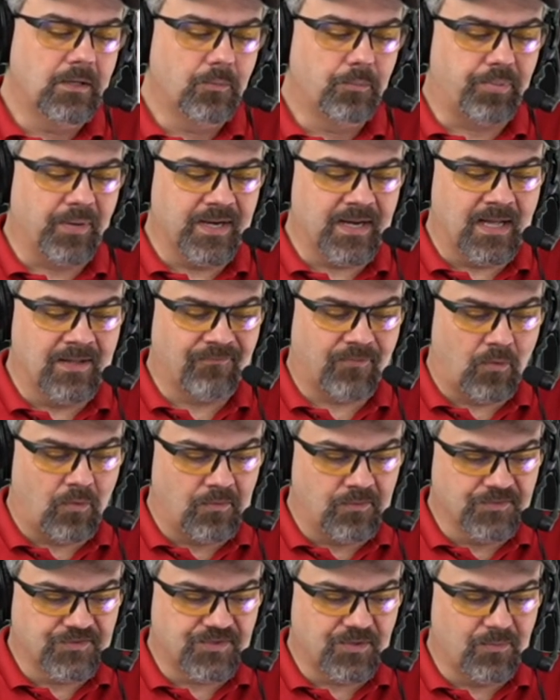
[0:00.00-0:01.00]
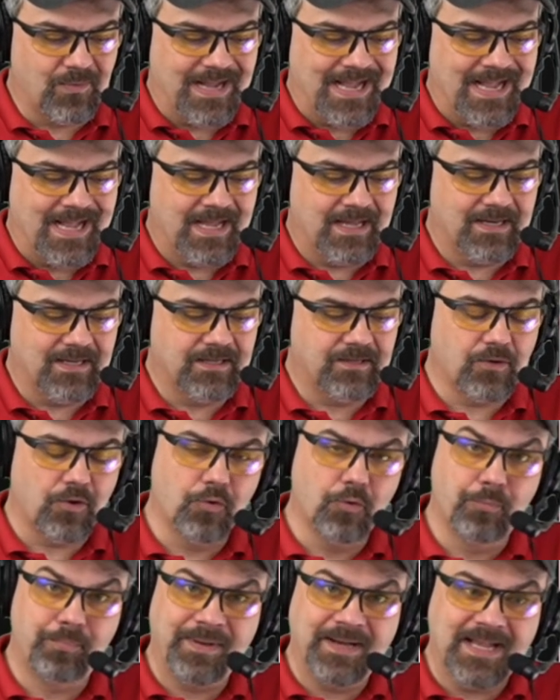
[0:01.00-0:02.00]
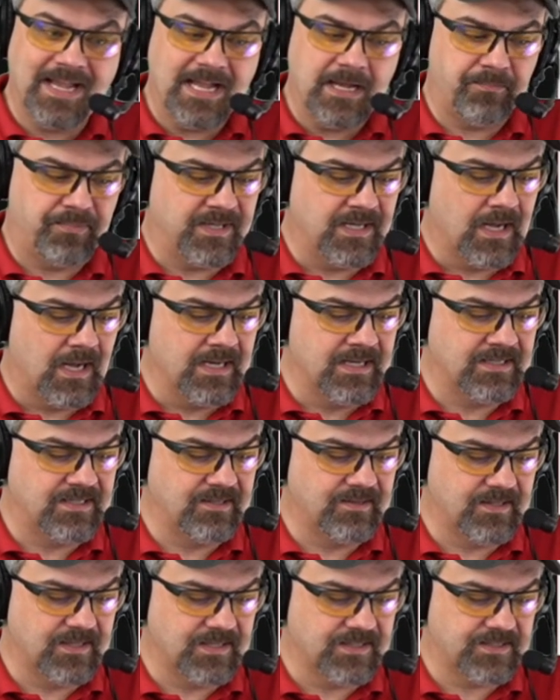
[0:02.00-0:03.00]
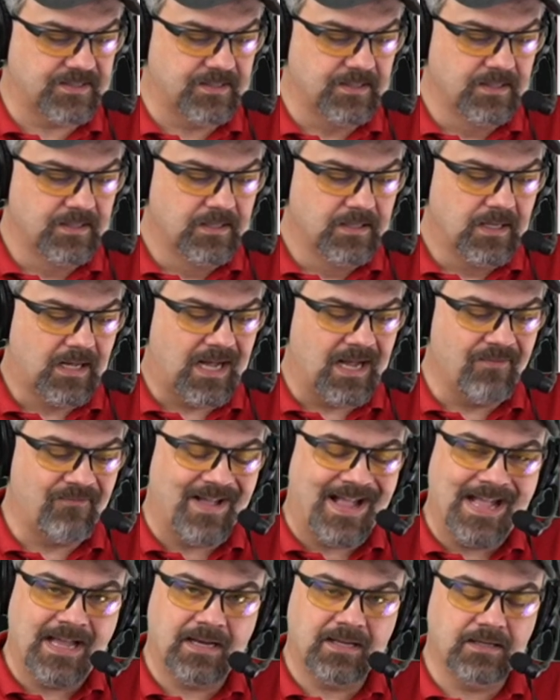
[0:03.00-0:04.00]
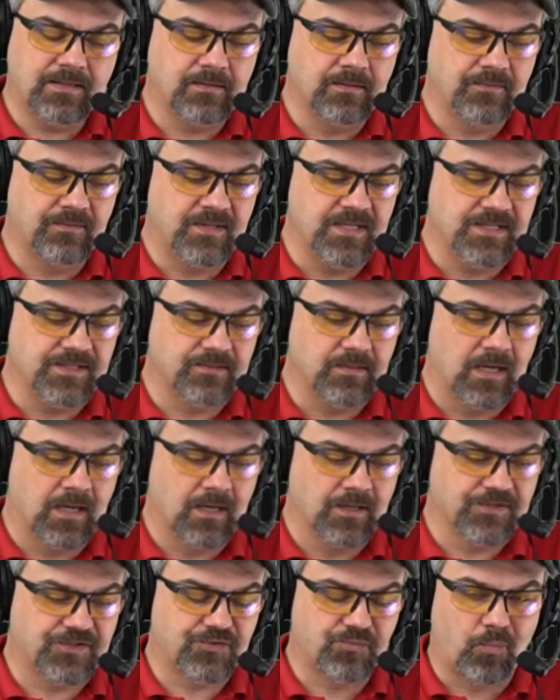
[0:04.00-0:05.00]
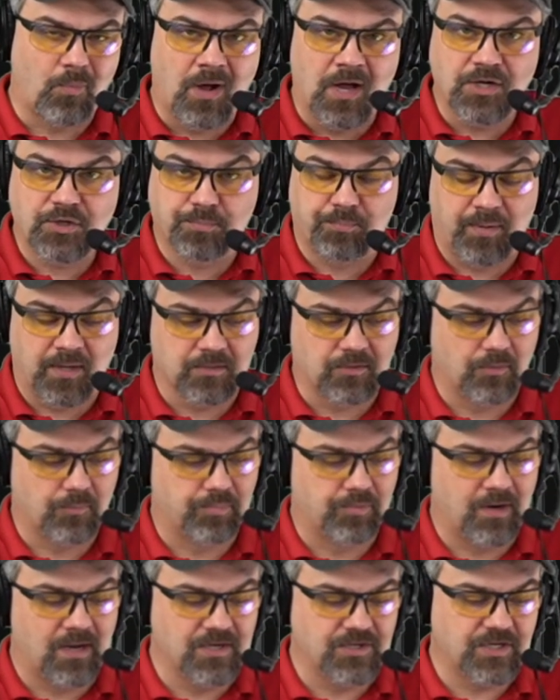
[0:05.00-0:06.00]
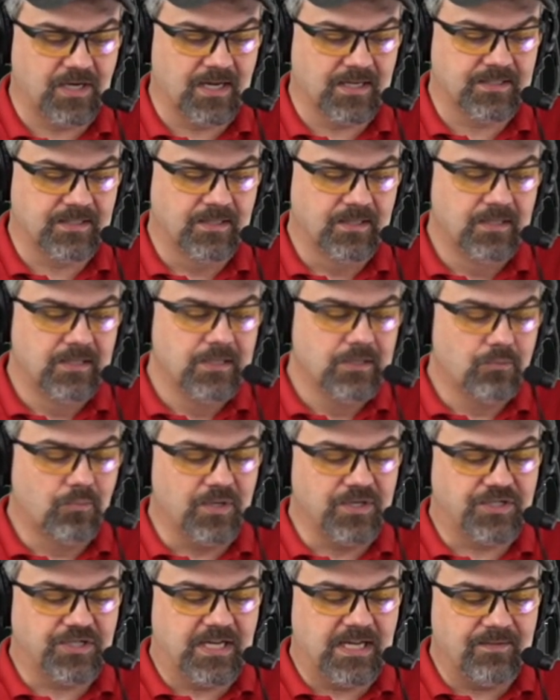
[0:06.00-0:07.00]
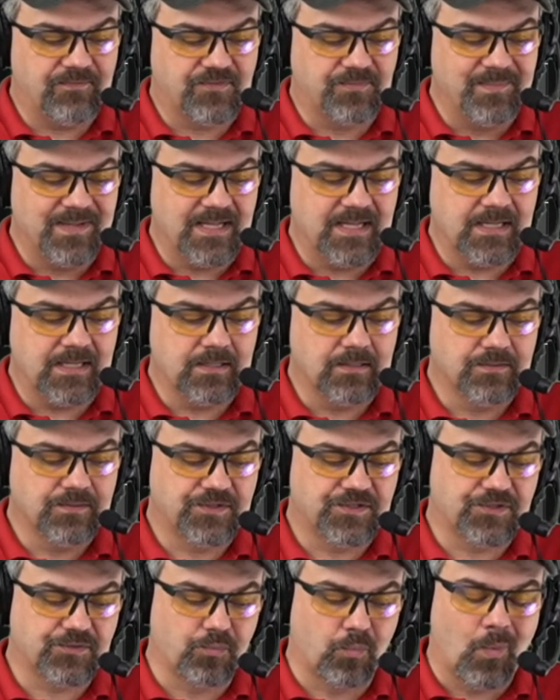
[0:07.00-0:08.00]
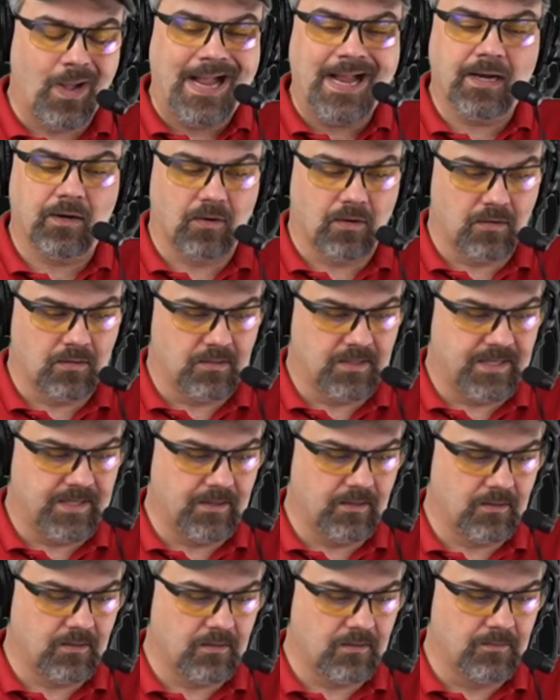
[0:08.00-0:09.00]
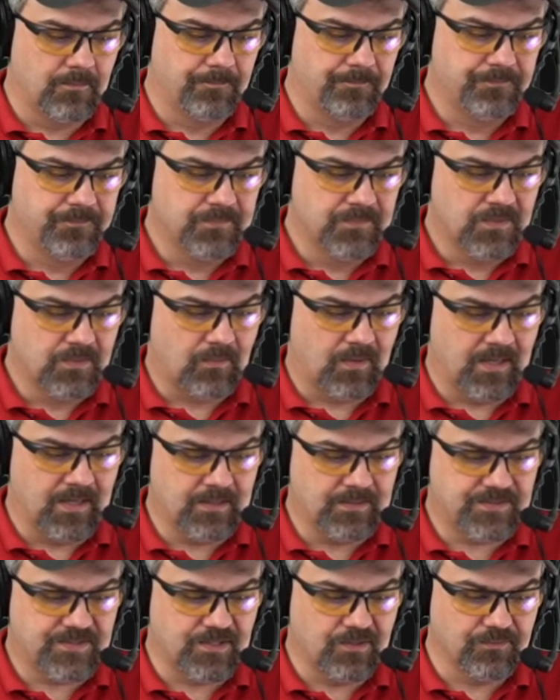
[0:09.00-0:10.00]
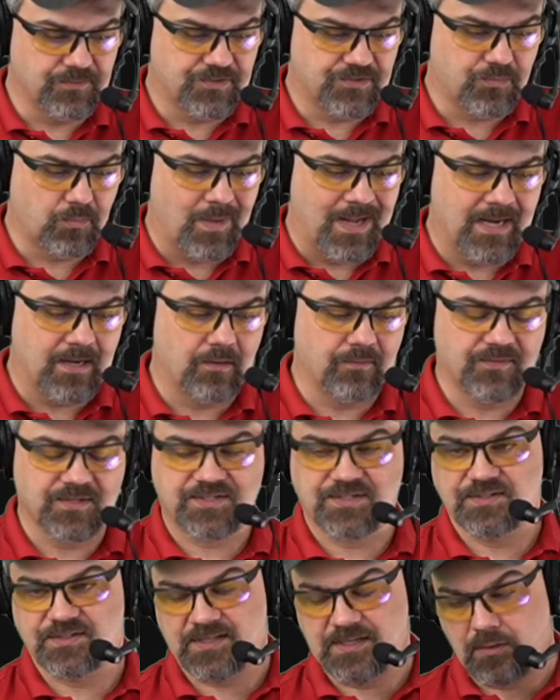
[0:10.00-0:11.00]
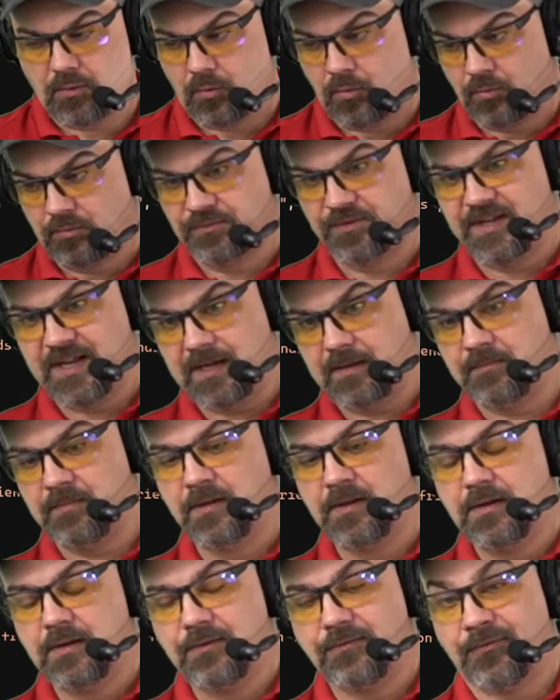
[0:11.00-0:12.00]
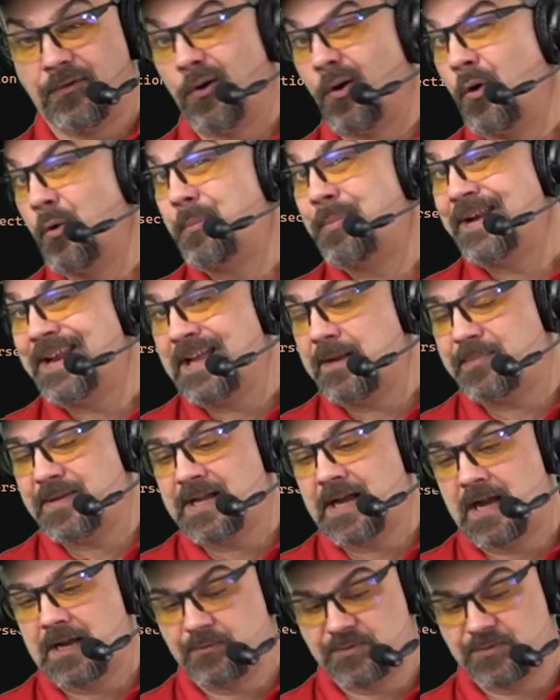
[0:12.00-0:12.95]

But I've also added Open API into this. I've added the uh, Swashbuckle project, which gives me Swagger here, right? So Swagger, this is the old name for OpenAPI.